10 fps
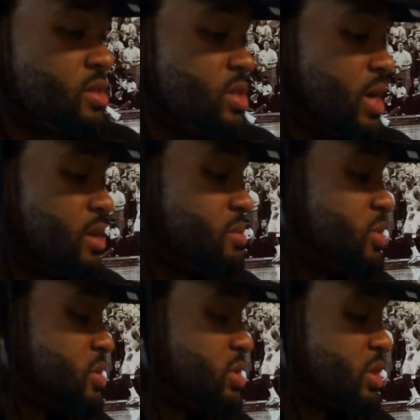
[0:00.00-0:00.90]
Chocolate
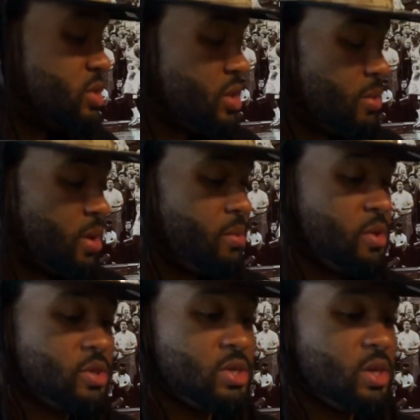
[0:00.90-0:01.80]
milkshake, strawberry
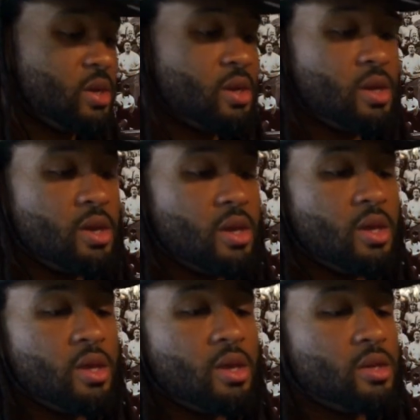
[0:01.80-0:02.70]
milkshake.
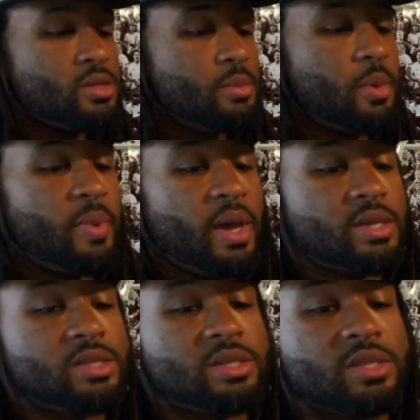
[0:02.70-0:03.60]
So I'm gonna
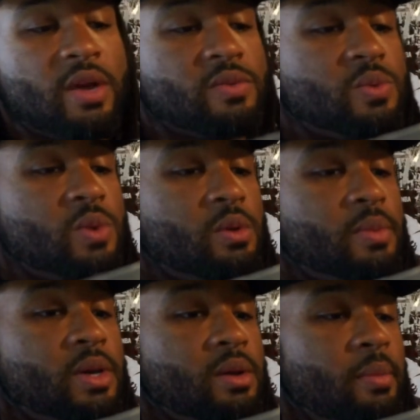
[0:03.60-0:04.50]
pass these off to one of
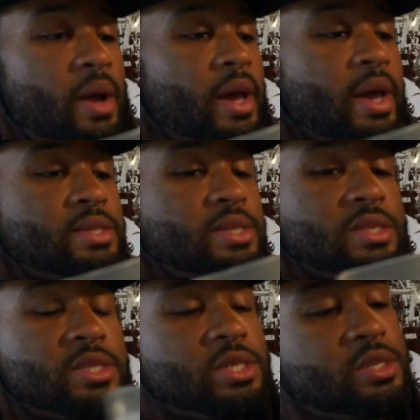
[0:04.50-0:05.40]
my, my guys at
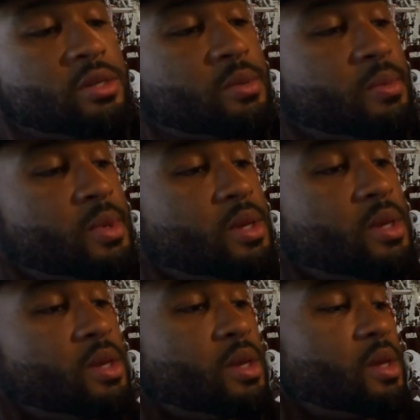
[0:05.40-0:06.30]
the gym.
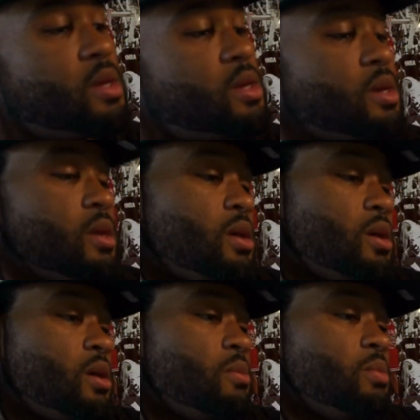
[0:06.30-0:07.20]

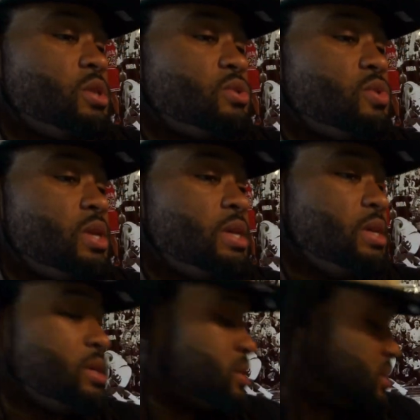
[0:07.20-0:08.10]
Muscle Lean.